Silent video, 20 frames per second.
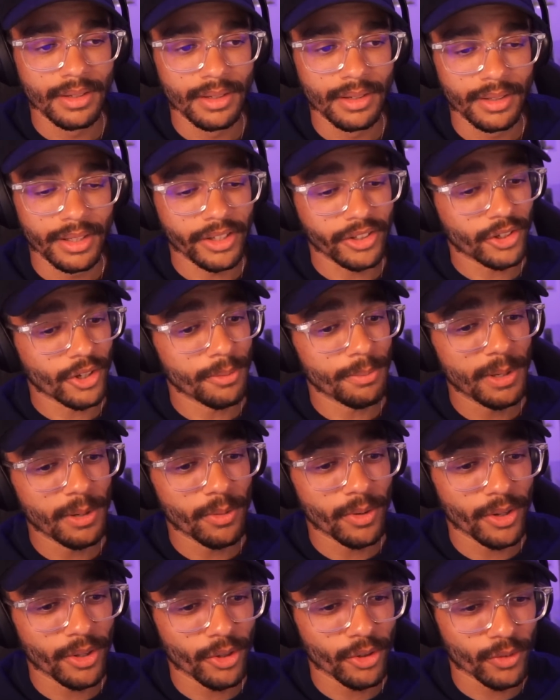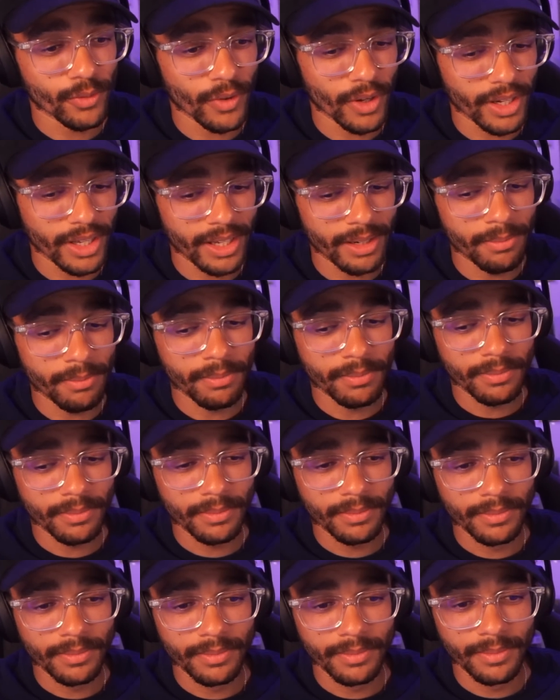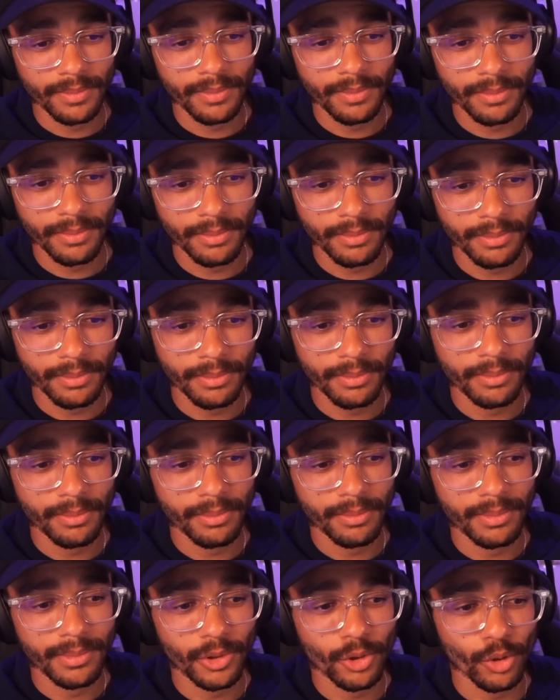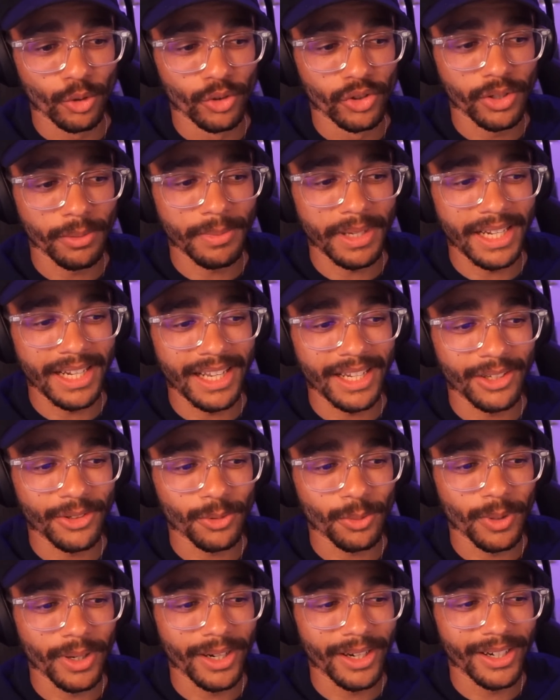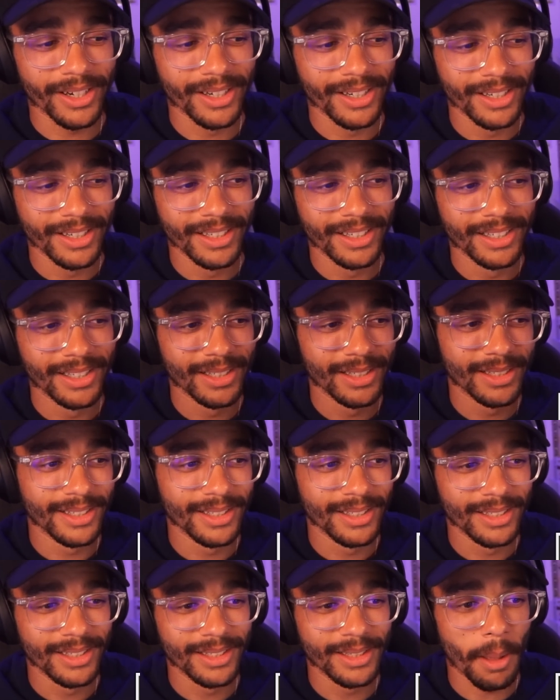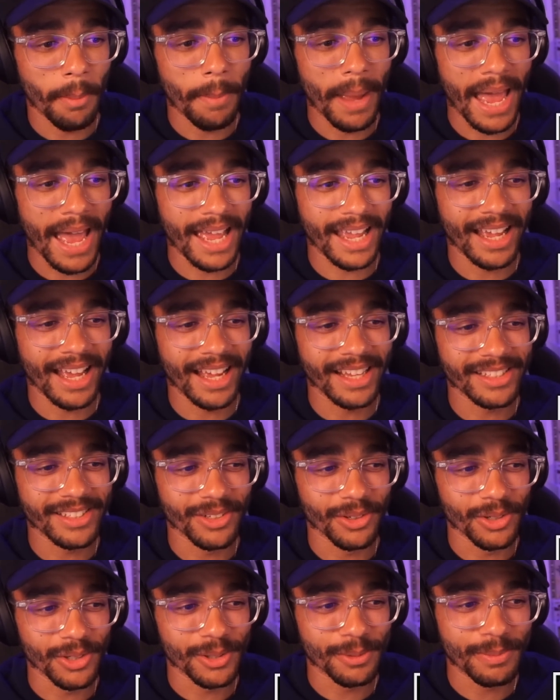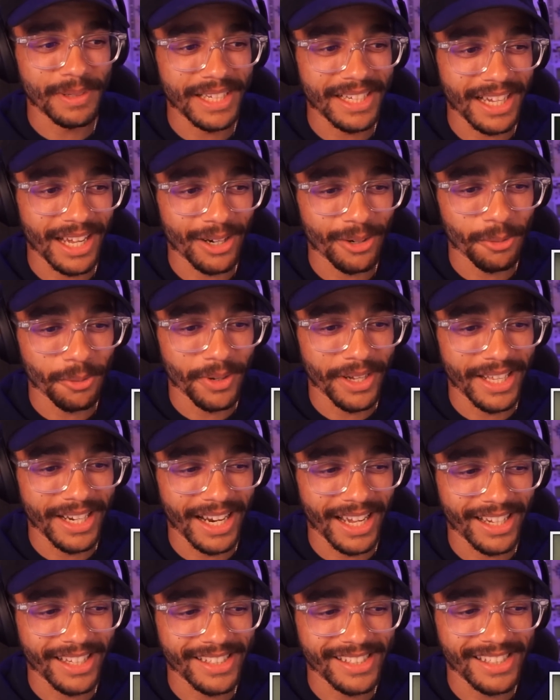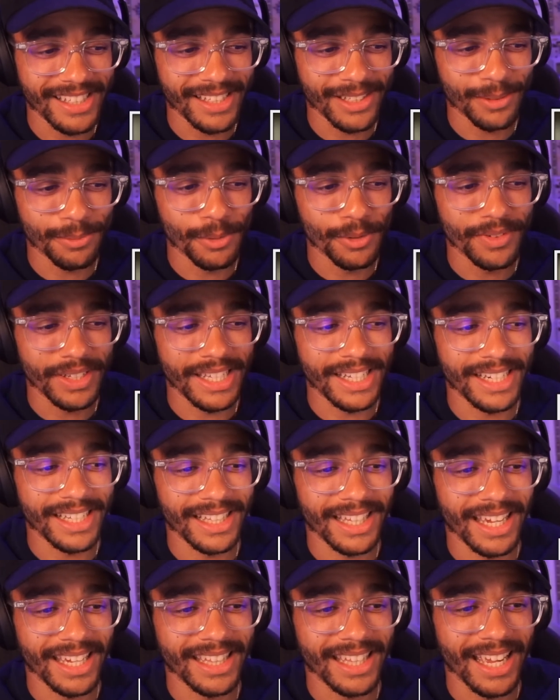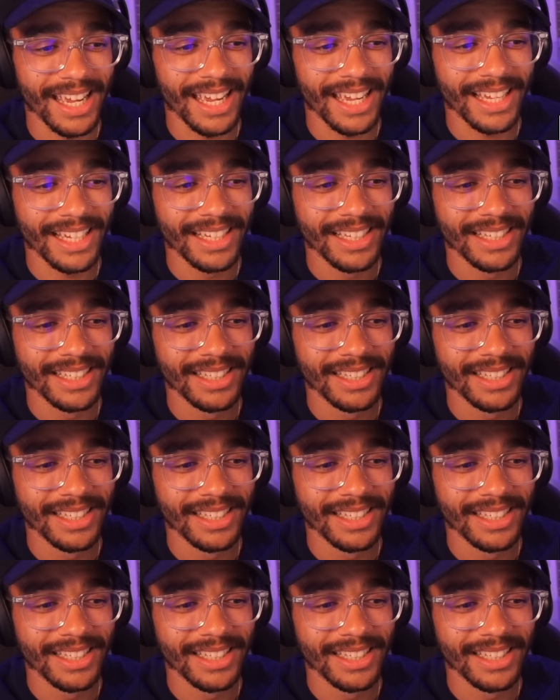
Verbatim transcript: This could be one of those fucking gruesome endings where the bad guys, so to speak, kind of win. I could see this movie ending like that.